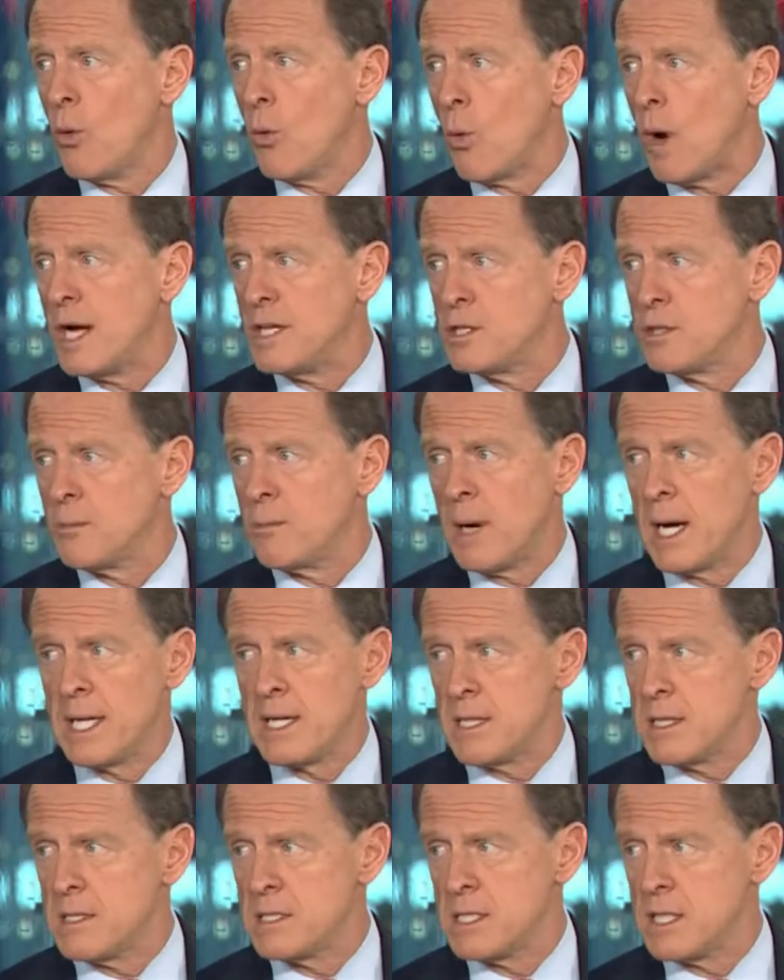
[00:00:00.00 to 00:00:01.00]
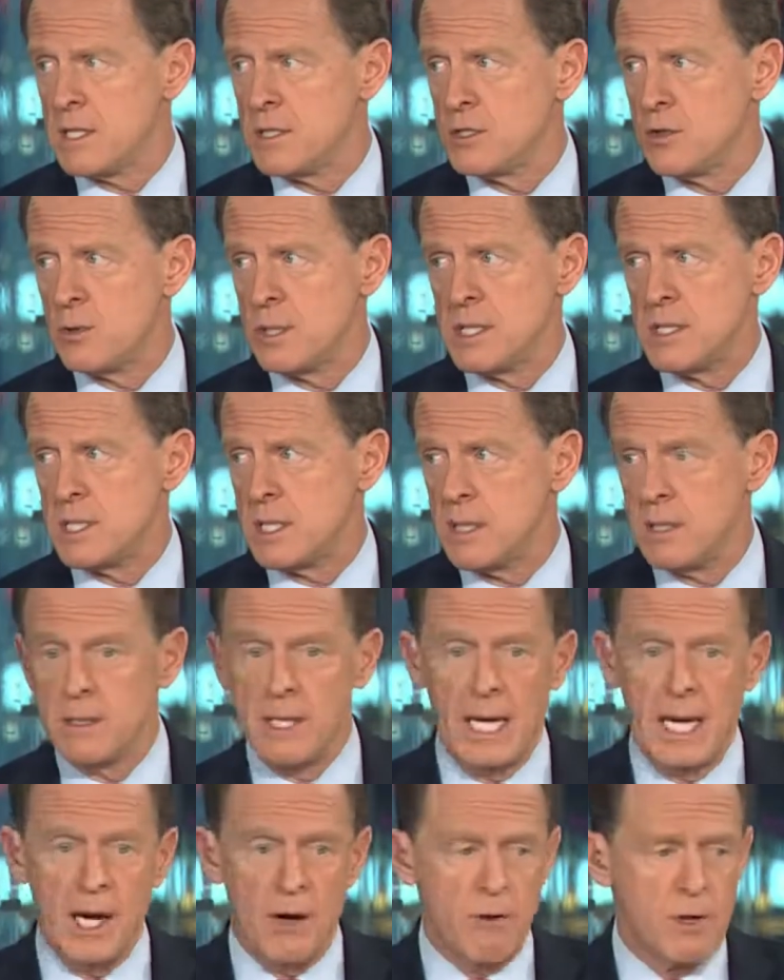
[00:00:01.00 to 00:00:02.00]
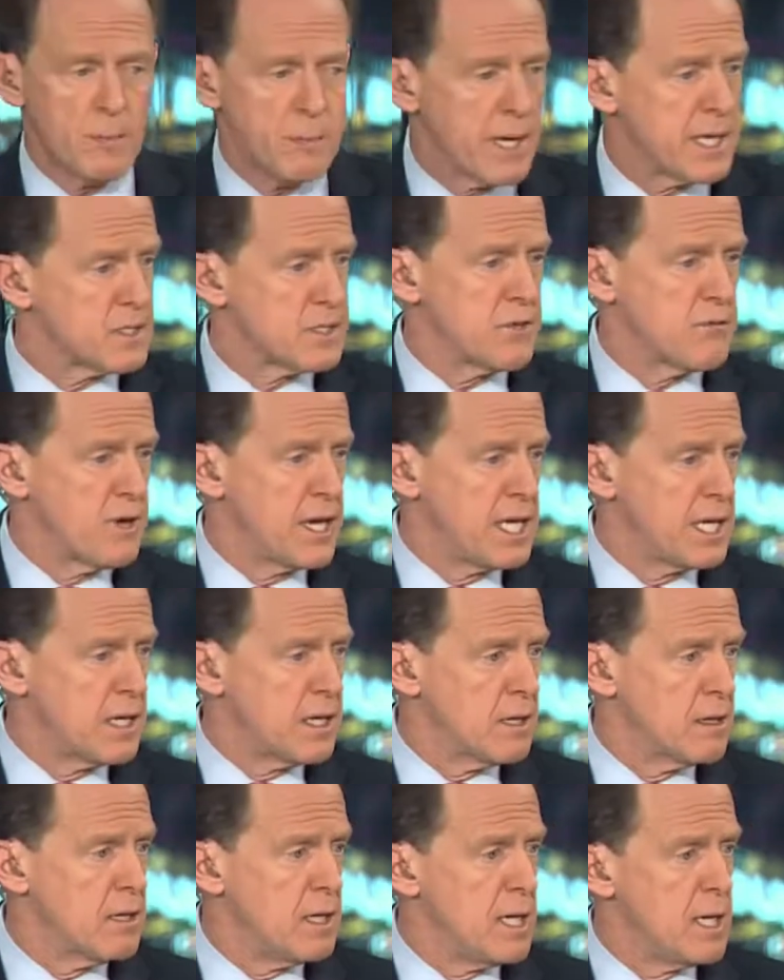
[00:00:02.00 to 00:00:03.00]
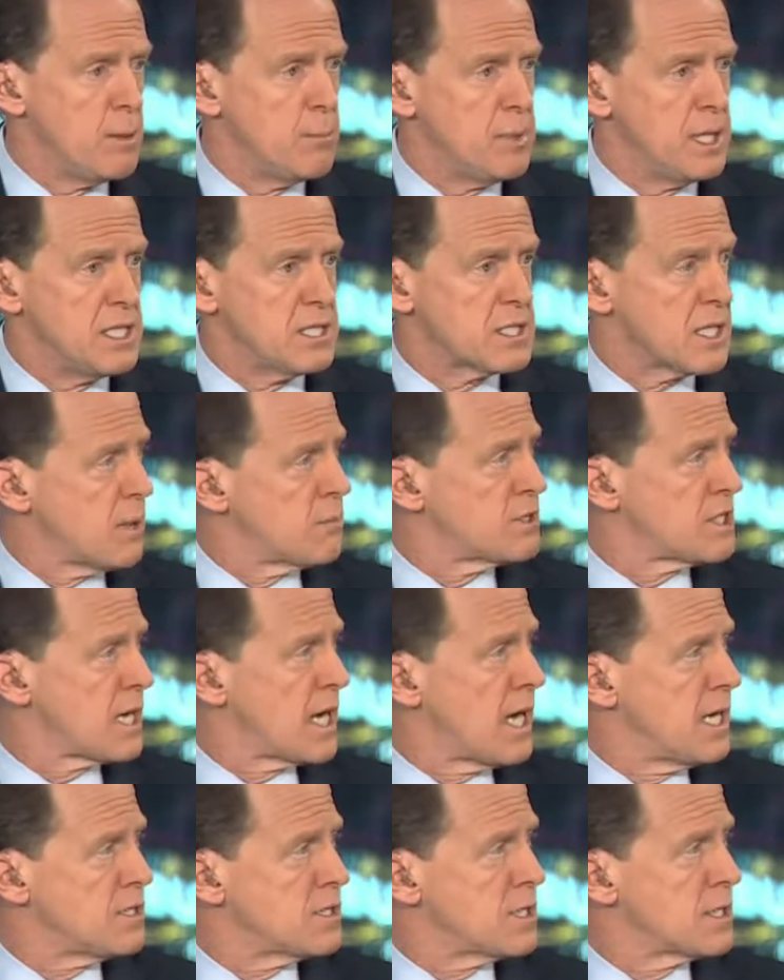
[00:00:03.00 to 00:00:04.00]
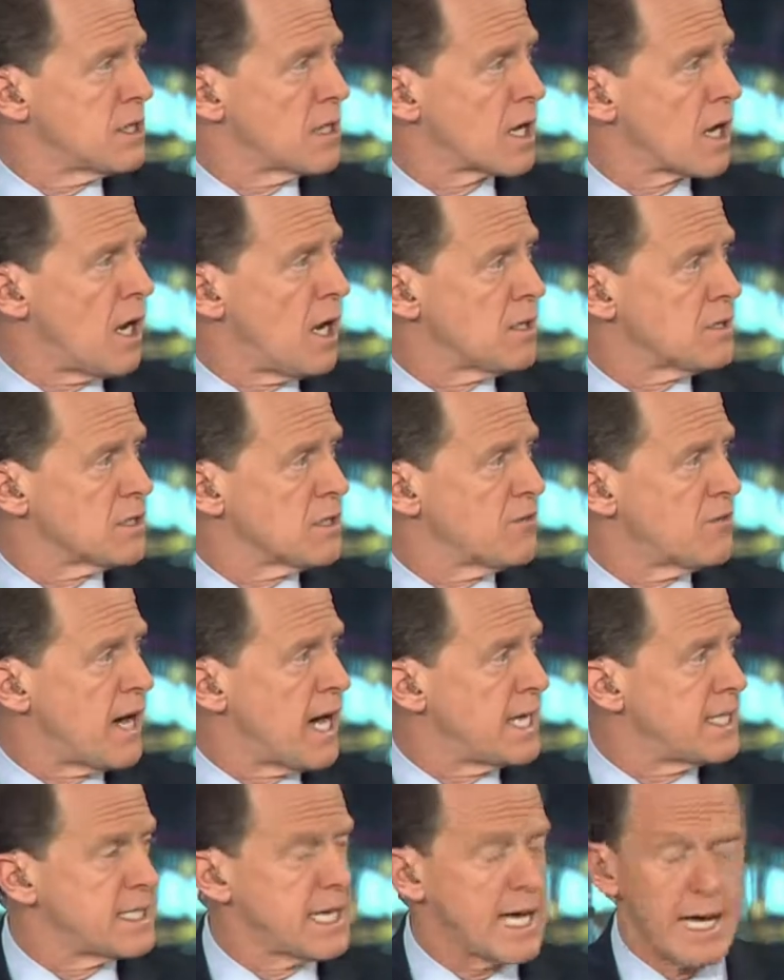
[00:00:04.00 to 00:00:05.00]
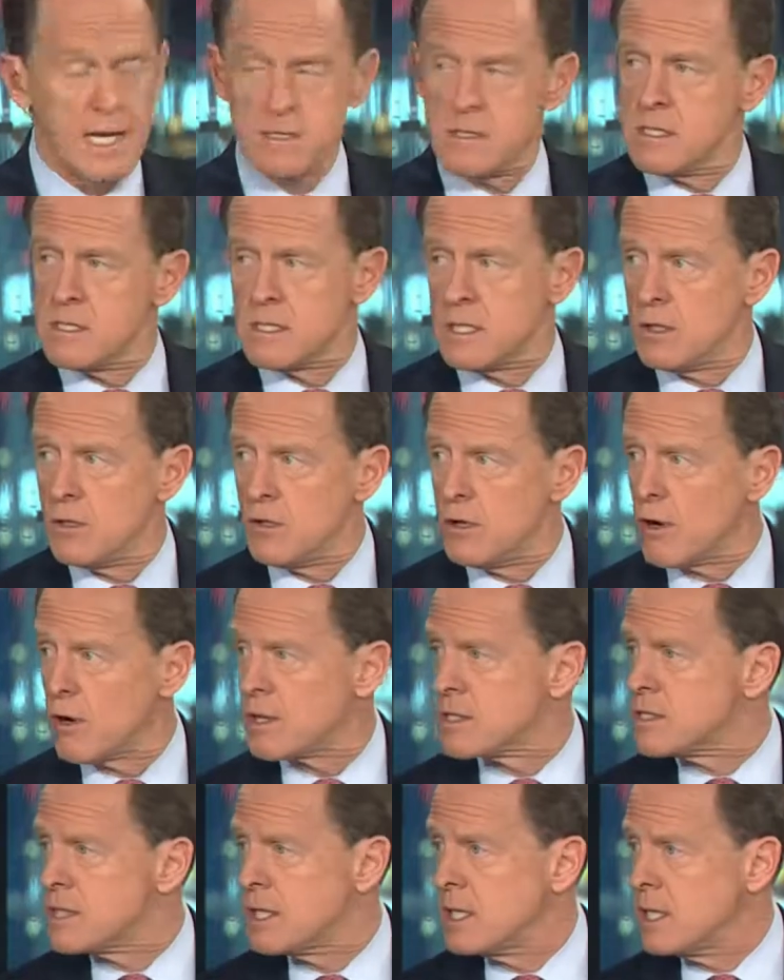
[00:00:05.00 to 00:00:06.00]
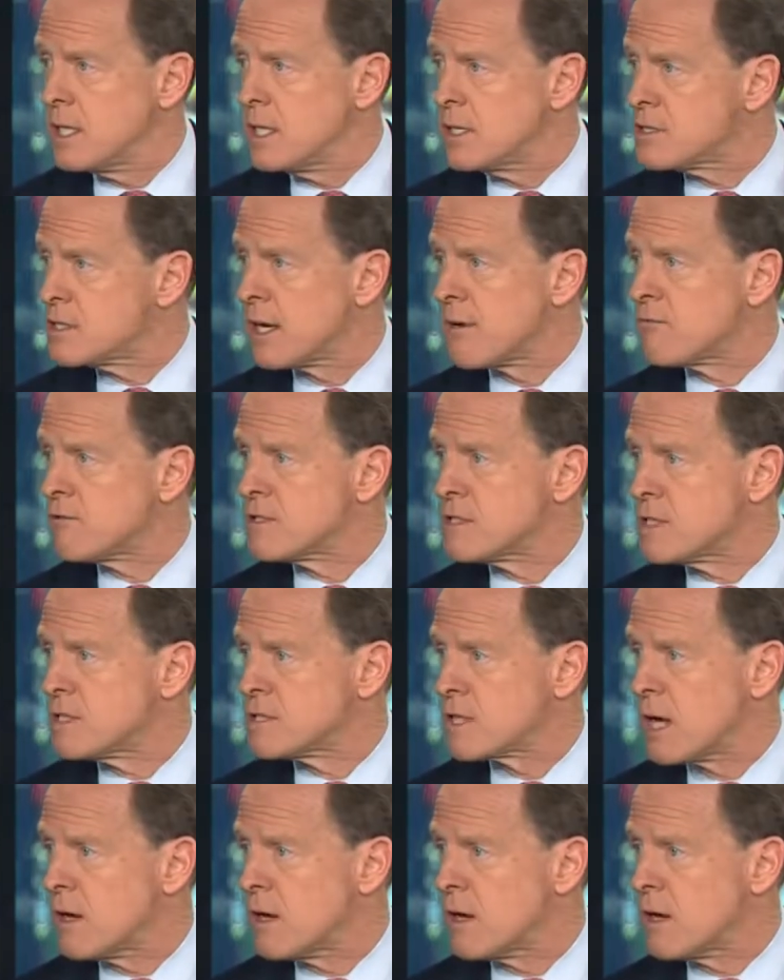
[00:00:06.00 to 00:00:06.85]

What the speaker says: Why should my constituents in Erie, Pennsylvania, be subsidizing the cost of high taxes in New York City and San Francisco?